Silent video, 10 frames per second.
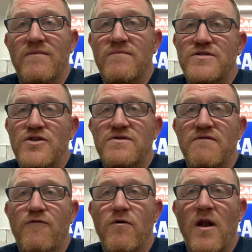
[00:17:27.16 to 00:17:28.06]
It's used in
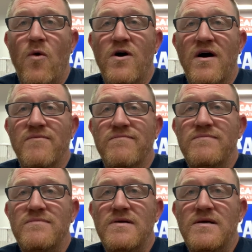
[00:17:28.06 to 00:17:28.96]
Formula One,
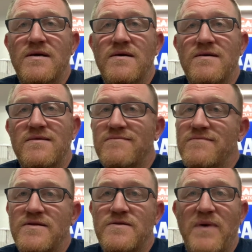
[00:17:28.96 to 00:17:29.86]

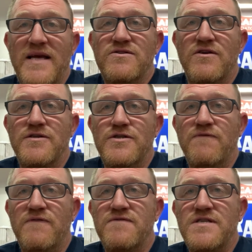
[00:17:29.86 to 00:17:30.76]
based on a
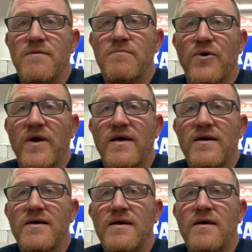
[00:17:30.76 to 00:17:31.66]
215 Buick.
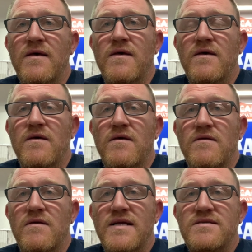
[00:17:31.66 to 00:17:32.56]

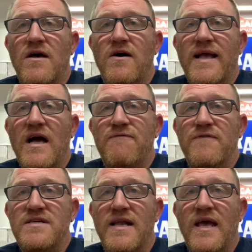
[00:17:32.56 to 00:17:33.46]
That's all I got for
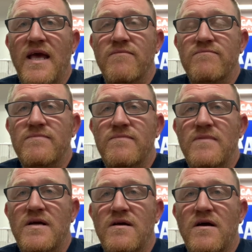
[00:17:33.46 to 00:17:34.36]
today.
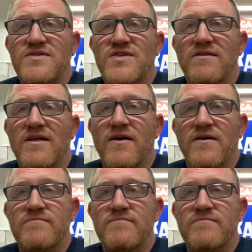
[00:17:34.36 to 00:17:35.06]
I'll see you later.